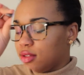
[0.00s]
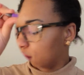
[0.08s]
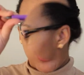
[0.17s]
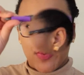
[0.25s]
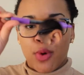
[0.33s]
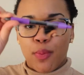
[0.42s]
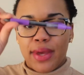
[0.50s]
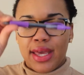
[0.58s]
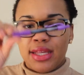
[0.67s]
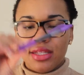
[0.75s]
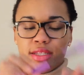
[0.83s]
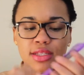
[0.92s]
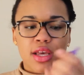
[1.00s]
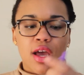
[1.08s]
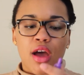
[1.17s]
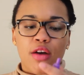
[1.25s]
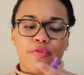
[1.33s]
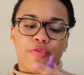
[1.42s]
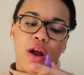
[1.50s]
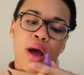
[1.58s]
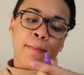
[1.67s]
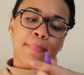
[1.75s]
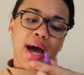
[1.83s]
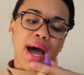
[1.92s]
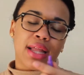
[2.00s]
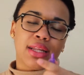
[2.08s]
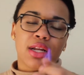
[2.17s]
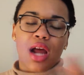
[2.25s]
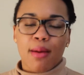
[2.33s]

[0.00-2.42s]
Little purple pens from Pilot.